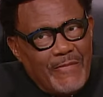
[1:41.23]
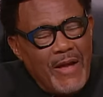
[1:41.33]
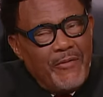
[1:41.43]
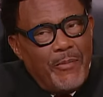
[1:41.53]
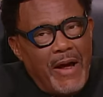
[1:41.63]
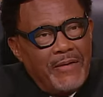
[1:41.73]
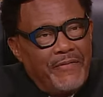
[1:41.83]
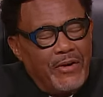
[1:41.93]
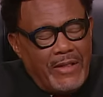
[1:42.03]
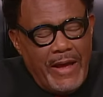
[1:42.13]
Everybody
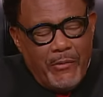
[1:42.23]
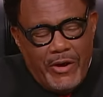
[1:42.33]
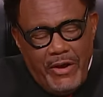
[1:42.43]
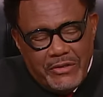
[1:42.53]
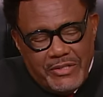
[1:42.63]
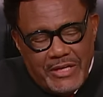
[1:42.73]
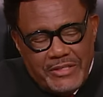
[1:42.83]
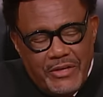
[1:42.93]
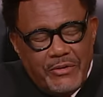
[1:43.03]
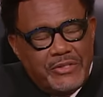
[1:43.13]
feel that way or just you?